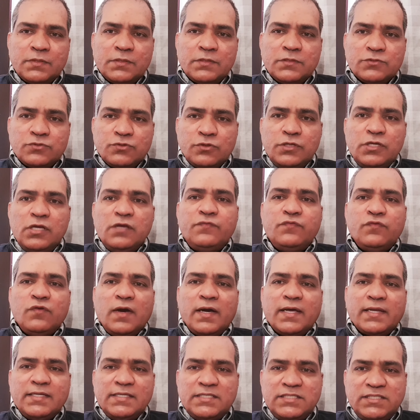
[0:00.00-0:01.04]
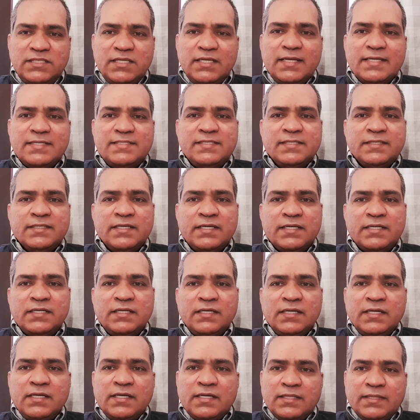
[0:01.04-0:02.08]
So if you are still a sinner,
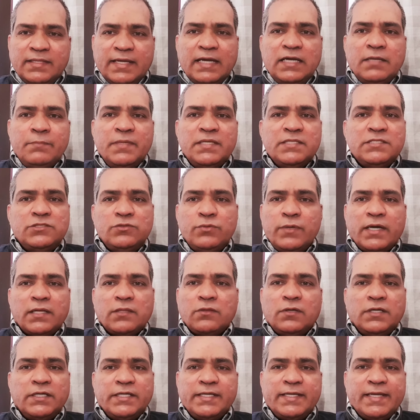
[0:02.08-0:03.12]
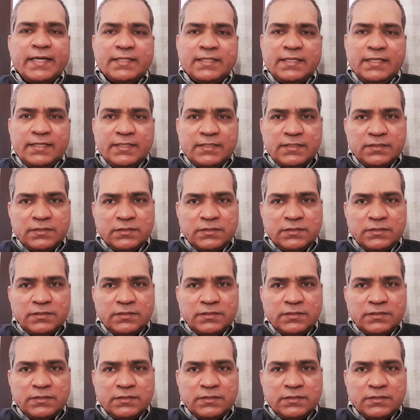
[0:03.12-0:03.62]
that means you are not a Catholic.